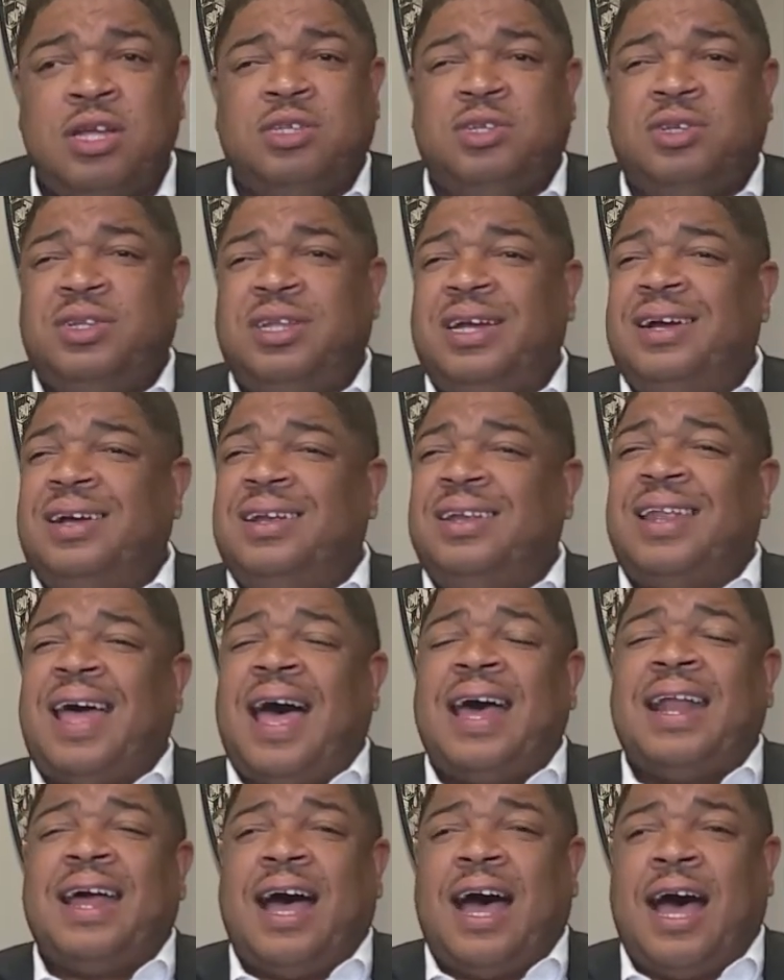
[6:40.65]
So there are a
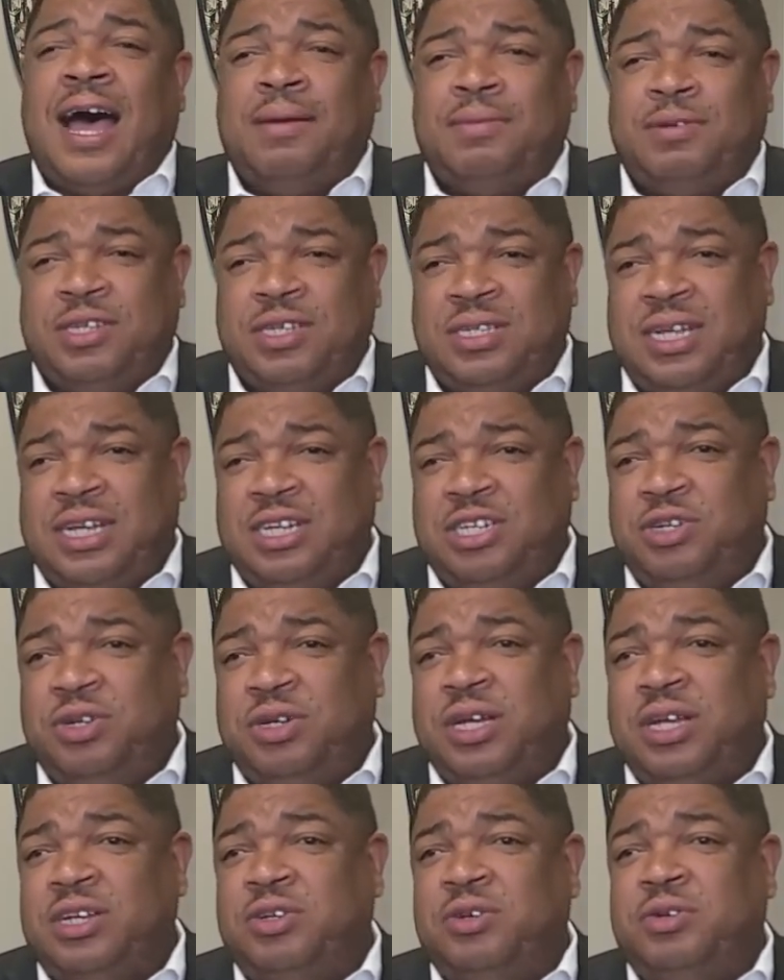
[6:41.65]
lot of options that you
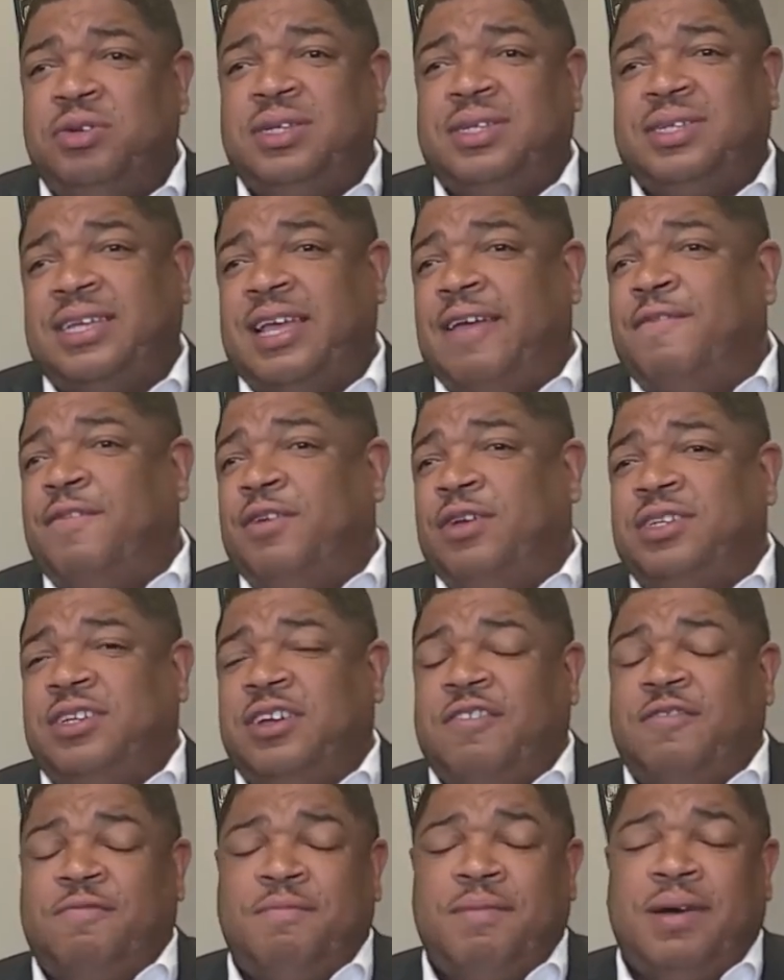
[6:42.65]
can do to save
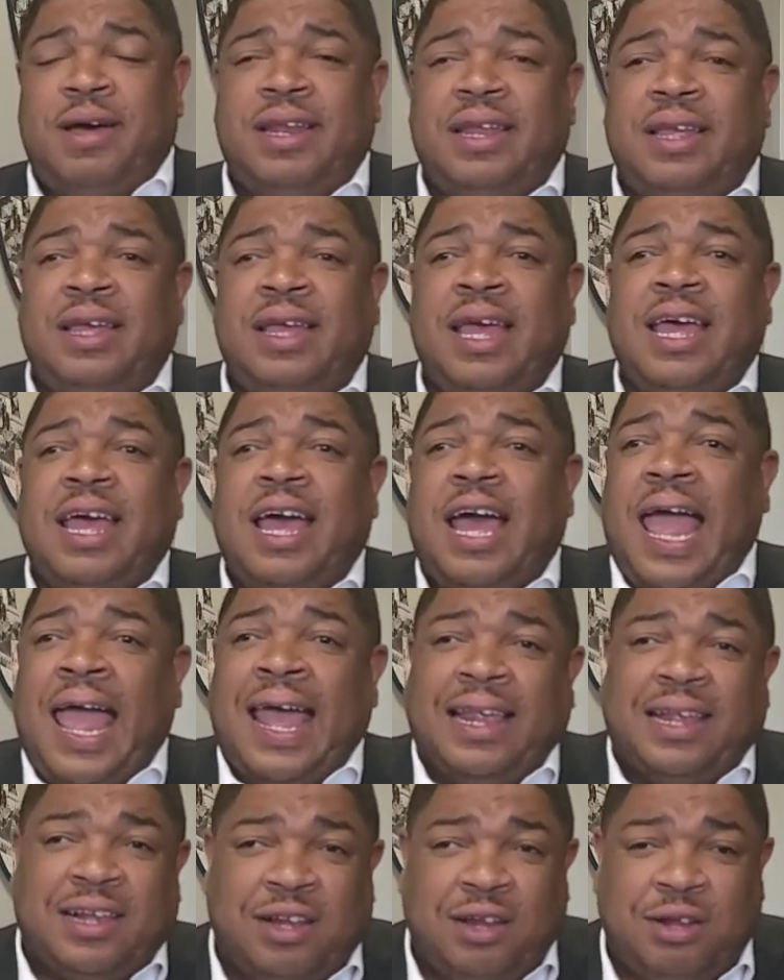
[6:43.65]
yourself money
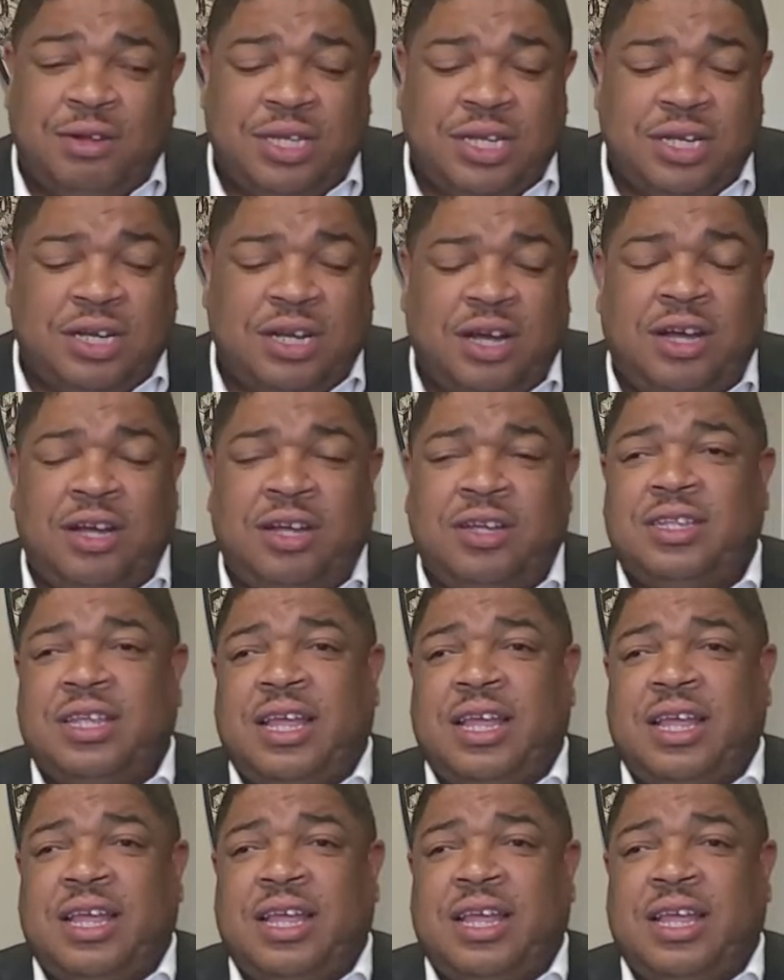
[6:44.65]
as closing costs,